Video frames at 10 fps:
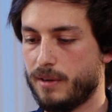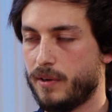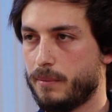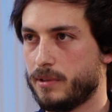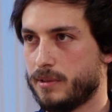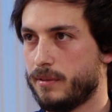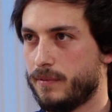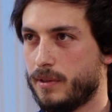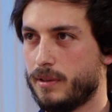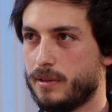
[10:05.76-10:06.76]
find myself
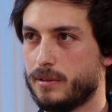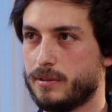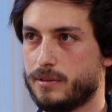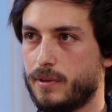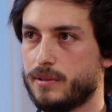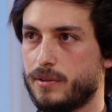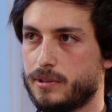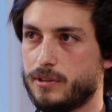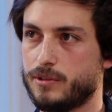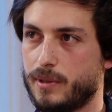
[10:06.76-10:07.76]
in a stressful
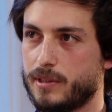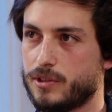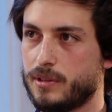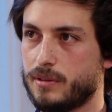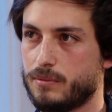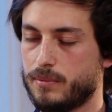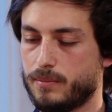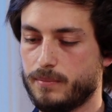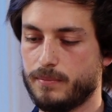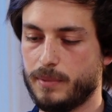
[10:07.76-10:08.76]
situation,
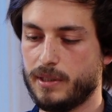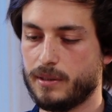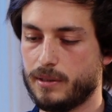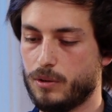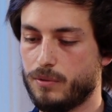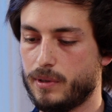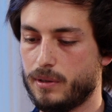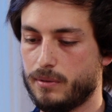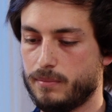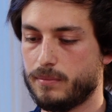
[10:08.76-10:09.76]
being
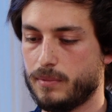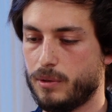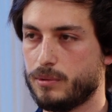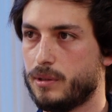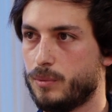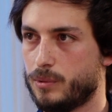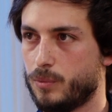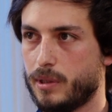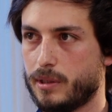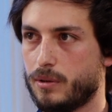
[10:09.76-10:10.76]
overloaded with
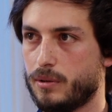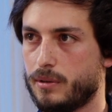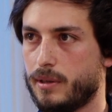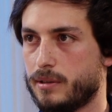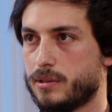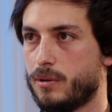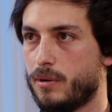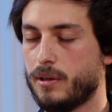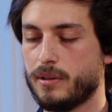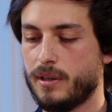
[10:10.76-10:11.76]
work and so
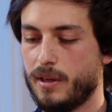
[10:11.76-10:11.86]
on,